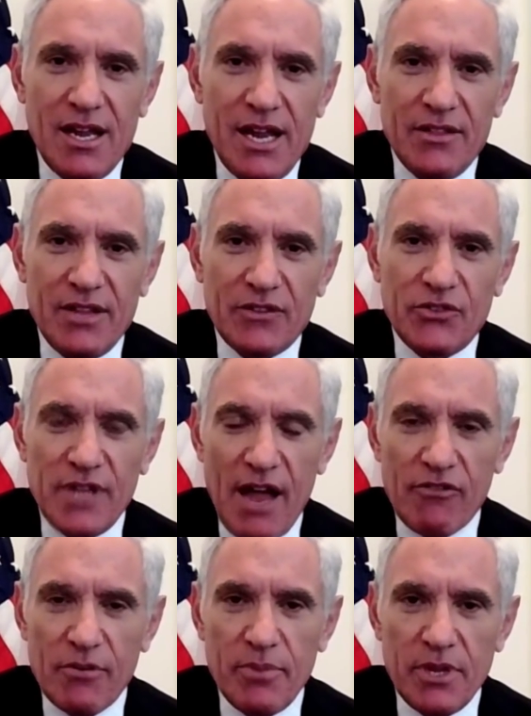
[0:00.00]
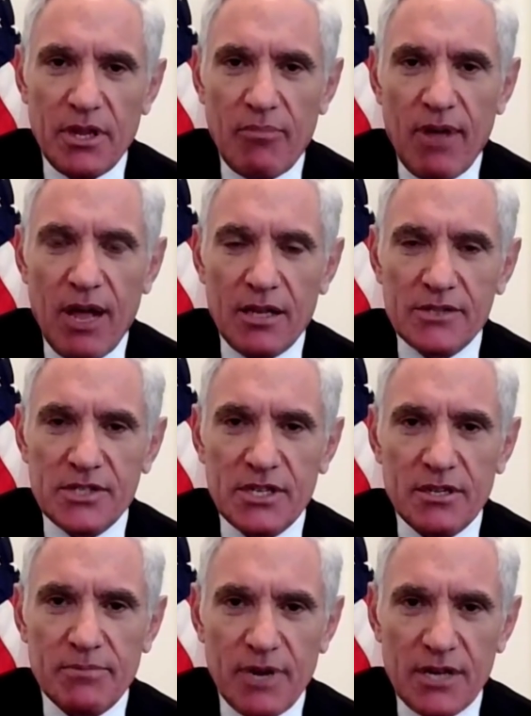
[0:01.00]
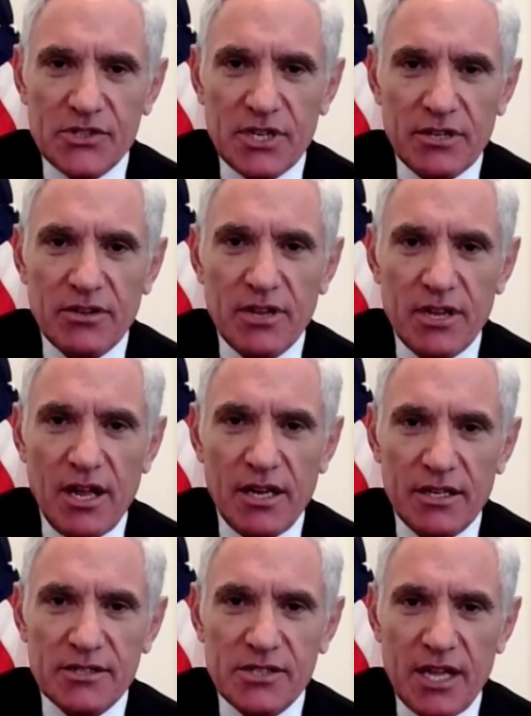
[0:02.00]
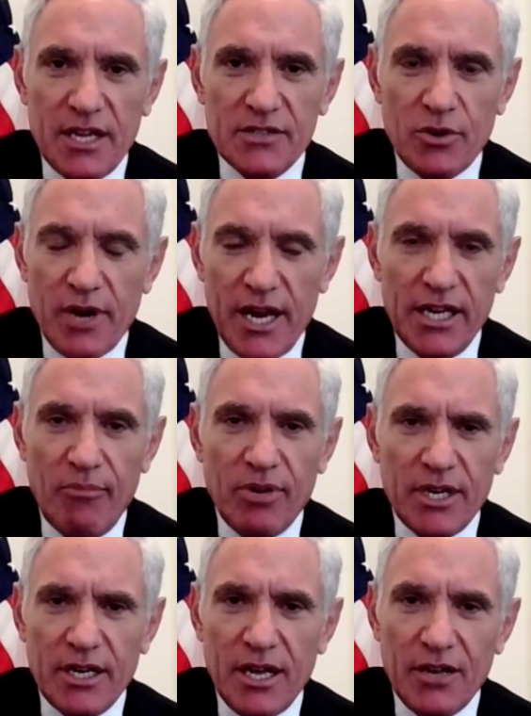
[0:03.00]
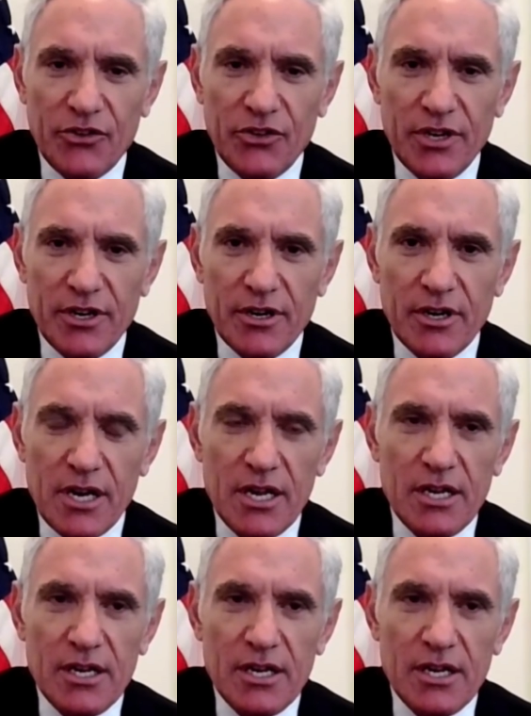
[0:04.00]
And that's never been the policy of the President of the United States or anybody else here.